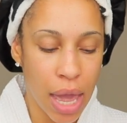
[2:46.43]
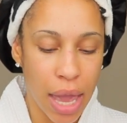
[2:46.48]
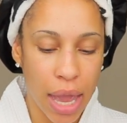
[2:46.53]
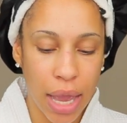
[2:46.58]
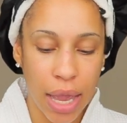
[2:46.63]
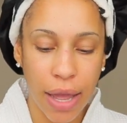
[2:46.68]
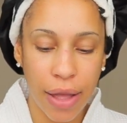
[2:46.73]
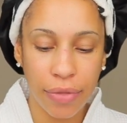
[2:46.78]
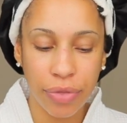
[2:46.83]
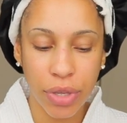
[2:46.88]

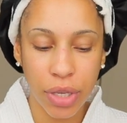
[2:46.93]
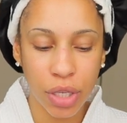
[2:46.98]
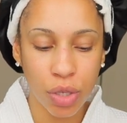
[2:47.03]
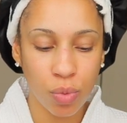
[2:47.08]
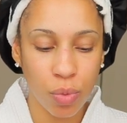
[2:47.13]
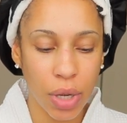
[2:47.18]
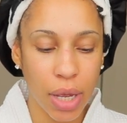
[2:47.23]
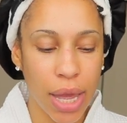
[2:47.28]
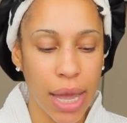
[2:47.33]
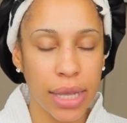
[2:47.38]
And this
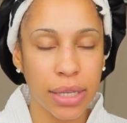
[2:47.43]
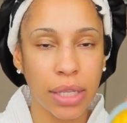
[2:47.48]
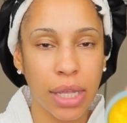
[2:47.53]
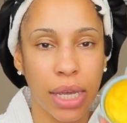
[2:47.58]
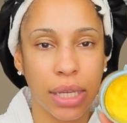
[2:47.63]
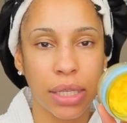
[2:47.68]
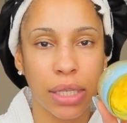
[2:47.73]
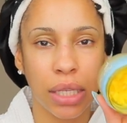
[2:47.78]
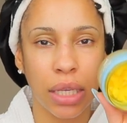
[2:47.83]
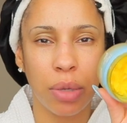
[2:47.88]
one has
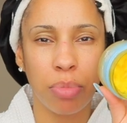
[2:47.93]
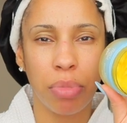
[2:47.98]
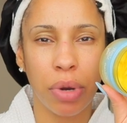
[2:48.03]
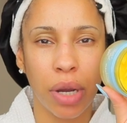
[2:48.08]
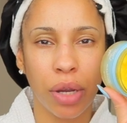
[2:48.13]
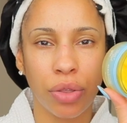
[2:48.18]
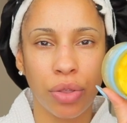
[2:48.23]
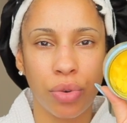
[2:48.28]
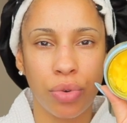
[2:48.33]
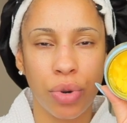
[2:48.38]
that sea
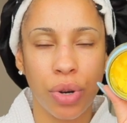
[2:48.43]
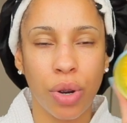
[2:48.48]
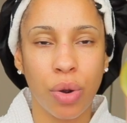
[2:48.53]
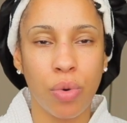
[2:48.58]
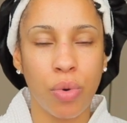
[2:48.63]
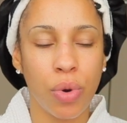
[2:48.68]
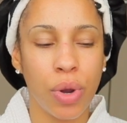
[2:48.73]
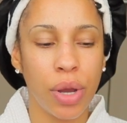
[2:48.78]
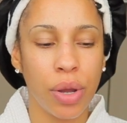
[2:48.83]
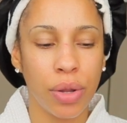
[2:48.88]
buckthorn
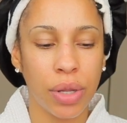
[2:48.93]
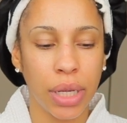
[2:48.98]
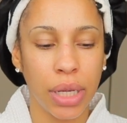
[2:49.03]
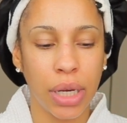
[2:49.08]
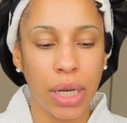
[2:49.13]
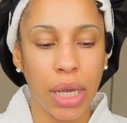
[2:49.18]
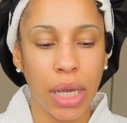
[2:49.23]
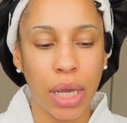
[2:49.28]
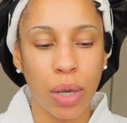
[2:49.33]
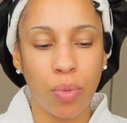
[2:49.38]
oil in
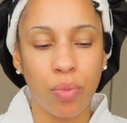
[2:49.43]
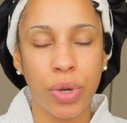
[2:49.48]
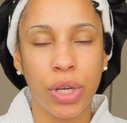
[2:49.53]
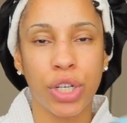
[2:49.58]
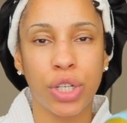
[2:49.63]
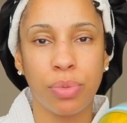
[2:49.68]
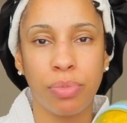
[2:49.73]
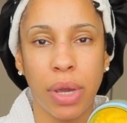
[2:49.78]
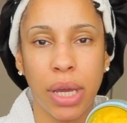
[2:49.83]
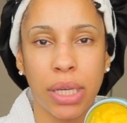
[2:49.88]
it,
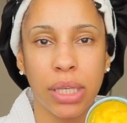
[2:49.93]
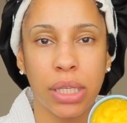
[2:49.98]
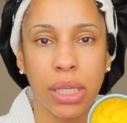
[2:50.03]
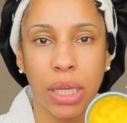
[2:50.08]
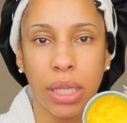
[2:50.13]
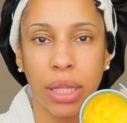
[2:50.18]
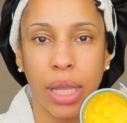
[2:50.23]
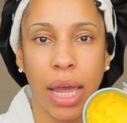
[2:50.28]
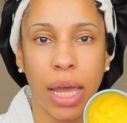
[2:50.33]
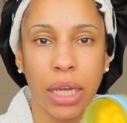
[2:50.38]
which makes
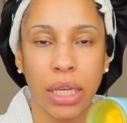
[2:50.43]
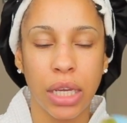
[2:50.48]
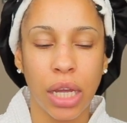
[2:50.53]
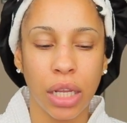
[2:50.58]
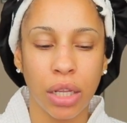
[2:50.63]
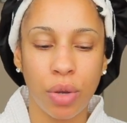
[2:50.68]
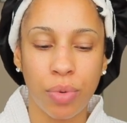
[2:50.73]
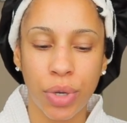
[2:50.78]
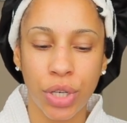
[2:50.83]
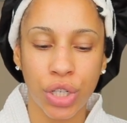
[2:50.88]
it that
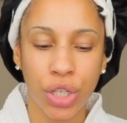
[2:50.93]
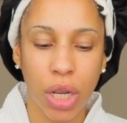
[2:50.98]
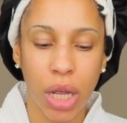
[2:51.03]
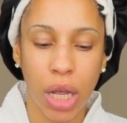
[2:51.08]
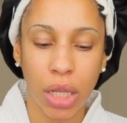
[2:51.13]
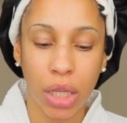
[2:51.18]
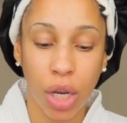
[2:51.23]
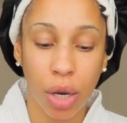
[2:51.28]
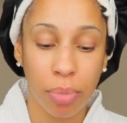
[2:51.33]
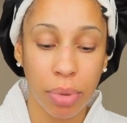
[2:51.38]
yellowish
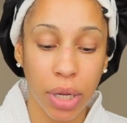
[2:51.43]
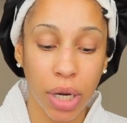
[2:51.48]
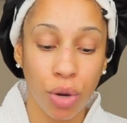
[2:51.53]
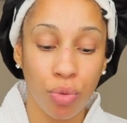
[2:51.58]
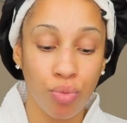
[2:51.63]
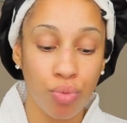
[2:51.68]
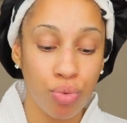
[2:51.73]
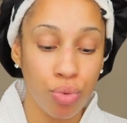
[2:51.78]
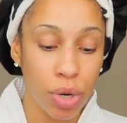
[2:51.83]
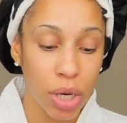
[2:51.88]
color, but
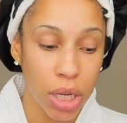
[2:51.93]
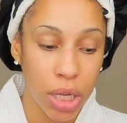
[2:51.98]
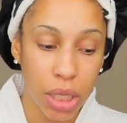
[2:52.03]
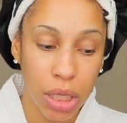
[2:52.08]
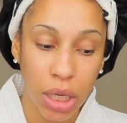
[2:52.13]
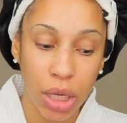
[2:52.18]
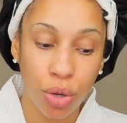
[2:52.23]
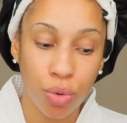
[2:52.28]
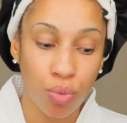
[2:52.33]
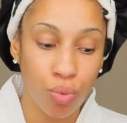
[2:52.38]
it
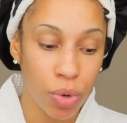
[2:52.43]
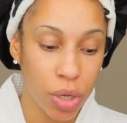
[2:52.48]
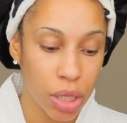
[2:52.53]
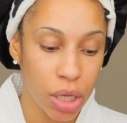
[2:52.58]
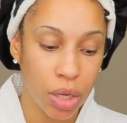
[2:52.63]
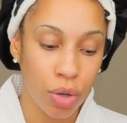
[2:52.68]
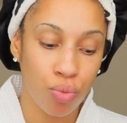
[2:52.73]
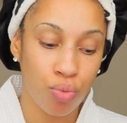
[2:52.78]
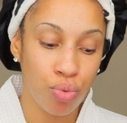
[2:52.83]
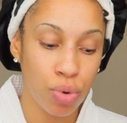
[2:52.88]
really,
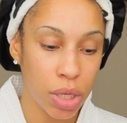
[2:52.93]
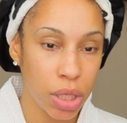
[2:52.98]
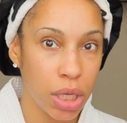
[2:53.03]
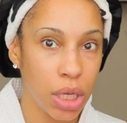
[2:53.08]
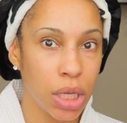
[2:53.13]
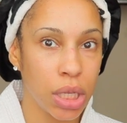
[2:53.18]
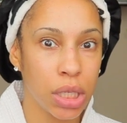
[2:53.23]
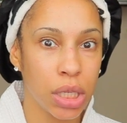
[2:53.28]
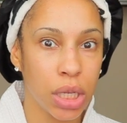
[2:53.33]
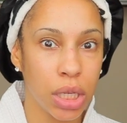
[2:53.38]
really, really
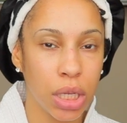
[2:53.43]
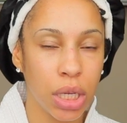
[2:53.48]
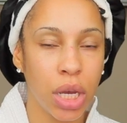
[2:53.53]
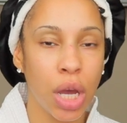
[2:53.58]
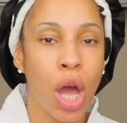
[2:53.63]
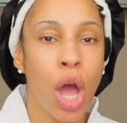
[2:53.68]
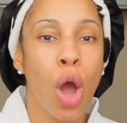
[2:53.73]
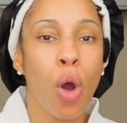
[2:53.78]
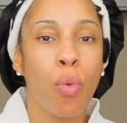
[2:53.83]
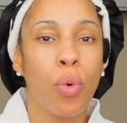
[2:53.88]
is good
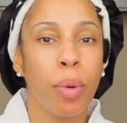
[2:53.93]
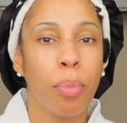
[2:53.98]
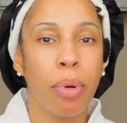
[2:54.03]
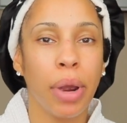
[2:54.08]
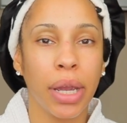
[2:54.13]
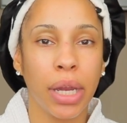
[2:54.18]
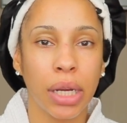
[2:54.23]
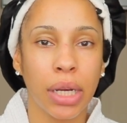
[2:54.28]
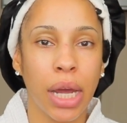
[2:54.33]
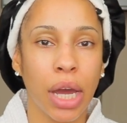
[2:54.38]
with
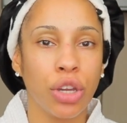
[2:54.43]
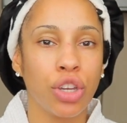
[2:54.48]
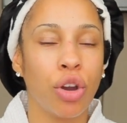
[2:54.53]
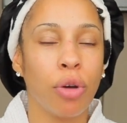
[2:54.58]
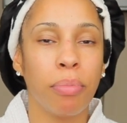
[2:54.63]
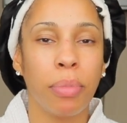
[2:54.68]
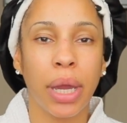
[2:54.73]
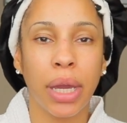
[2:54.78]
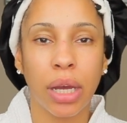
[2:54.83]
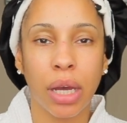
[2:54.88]
breaking down your
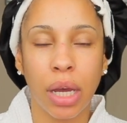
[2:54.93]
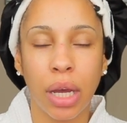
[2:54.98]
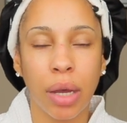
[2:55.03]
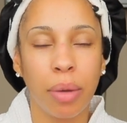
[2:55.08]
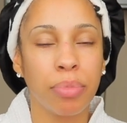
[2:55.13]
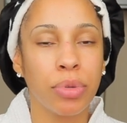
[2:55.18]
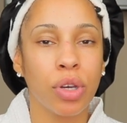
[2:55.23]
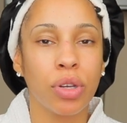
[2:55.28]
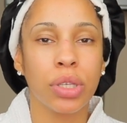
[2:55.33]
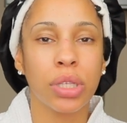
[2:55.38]

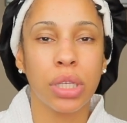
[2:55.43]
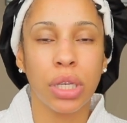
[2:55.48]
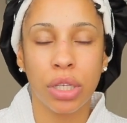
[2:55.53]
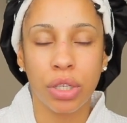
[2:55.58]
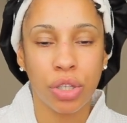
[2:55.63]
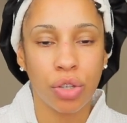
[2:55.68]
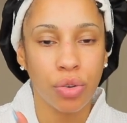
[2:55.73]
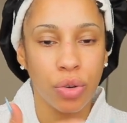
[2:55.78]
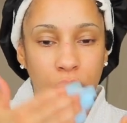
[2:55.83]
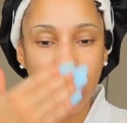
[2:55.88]
makeup, your
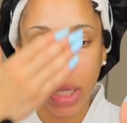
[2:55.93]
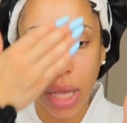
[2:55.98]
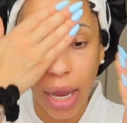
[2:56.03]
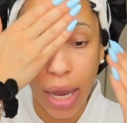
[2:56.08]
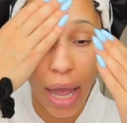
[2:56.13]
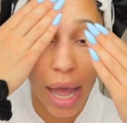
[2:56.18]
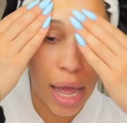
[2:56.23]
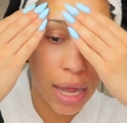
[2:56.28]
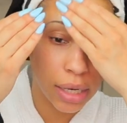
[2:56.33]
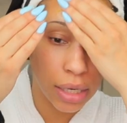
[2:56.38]
sunscreen.
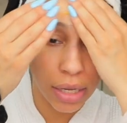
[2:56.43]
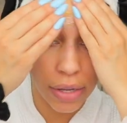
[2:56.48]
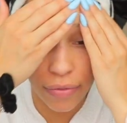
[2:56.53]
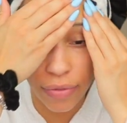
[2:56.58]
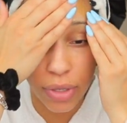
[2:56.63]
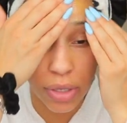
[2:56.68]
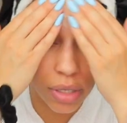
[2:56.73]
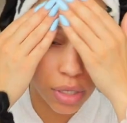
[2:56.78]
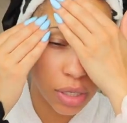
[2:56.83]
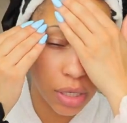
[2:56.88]
Like, I love
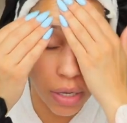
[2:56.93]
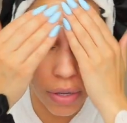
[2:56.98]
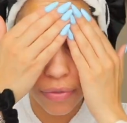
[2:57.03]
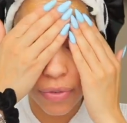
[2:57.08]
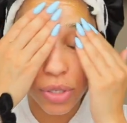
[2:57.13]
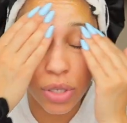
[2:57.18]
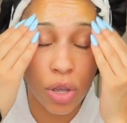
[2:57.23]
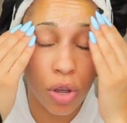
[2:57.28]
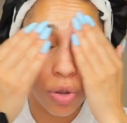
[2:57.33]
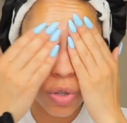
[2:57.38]
this stuff.
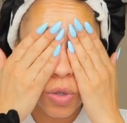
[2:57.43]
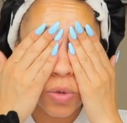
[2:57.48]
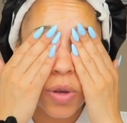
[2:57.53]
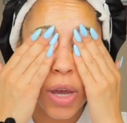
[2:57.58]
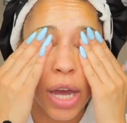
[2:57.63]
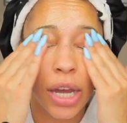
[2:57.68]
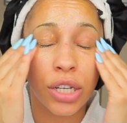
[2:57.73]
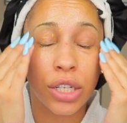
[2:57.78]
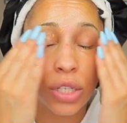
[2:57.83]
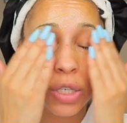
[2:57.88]
So you
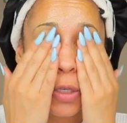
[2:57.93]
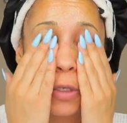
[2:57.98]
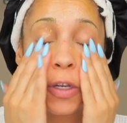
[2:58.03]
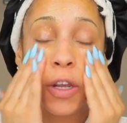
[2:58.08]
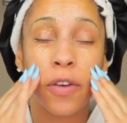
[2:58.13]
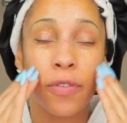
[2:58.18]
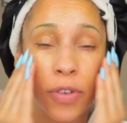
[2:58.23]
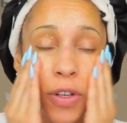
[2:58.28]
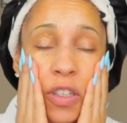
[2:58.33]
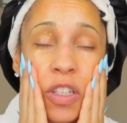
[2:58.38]
guys should
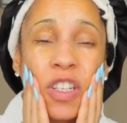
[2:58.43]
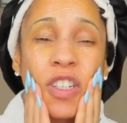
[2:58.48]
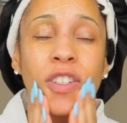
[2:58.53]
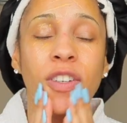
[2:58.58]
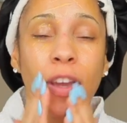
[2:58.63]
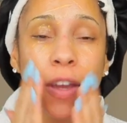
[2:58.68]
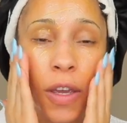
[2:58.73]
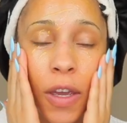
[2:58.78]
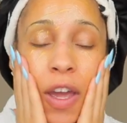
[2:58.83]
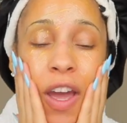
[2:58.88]
definitely
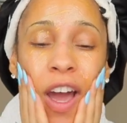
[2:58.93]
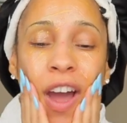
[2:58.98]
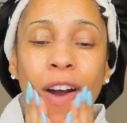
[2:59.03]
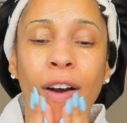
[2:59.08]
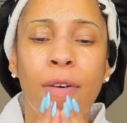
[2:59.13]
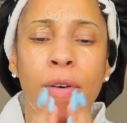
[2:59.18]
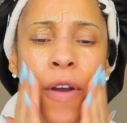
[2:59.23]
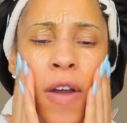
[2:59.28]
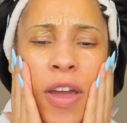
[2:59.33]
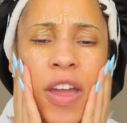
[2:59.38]
check it
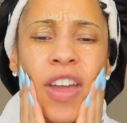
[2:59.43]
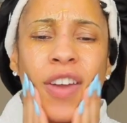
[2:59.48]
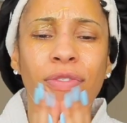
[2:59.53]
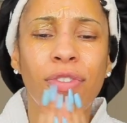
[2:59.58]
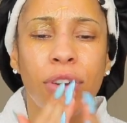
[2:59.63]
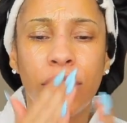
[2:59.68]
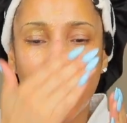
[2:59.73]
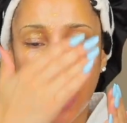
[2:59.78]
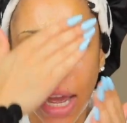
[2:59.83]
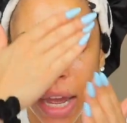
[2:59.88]
out. If
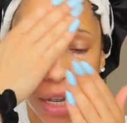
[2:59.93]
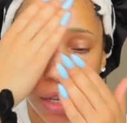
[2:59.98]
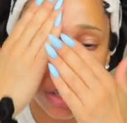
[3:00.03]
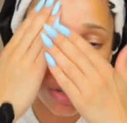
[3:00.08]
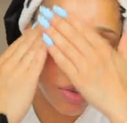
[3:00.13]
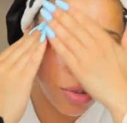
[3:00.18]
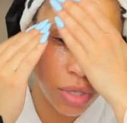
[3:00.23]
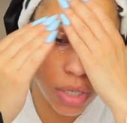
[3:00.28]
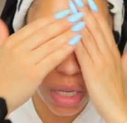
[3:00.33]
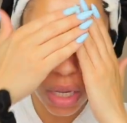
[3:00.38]
you're not
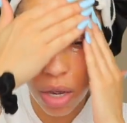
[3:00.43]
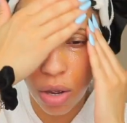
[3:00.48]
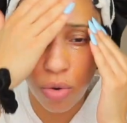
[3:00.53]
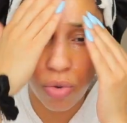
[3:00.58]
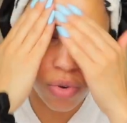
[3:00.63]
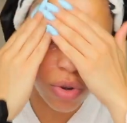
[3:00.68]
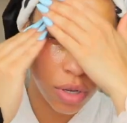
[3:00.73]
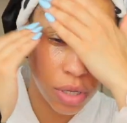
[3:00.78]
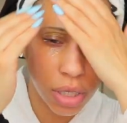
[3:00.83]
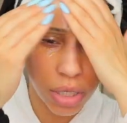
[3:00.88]
using an
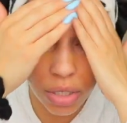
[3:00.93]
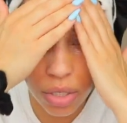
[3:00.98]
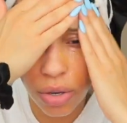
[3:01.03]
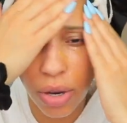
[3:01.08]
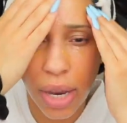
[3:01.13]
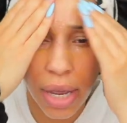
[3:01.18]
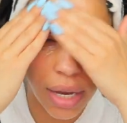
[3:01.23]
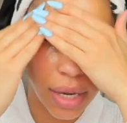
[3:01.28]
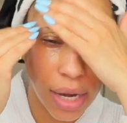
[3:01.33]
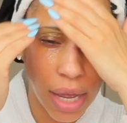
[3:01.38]
oil cleanser
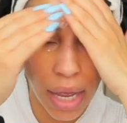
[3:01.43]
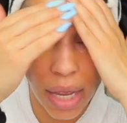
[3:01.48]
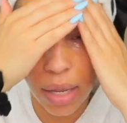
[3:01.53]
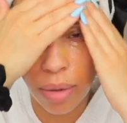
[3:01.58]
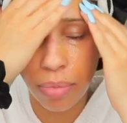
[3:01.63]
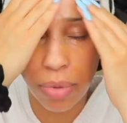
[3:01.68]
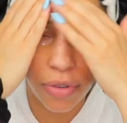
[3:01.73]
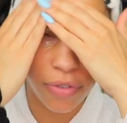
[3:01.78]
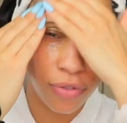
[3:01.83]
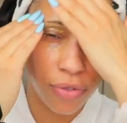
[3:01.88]
at
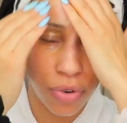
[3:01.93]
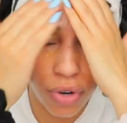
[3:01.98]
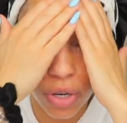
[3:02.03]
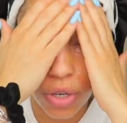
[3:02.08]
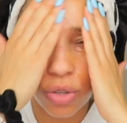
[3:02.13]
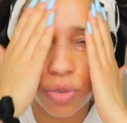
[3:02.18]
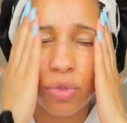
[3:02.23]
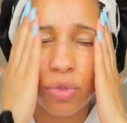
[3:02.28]
night before you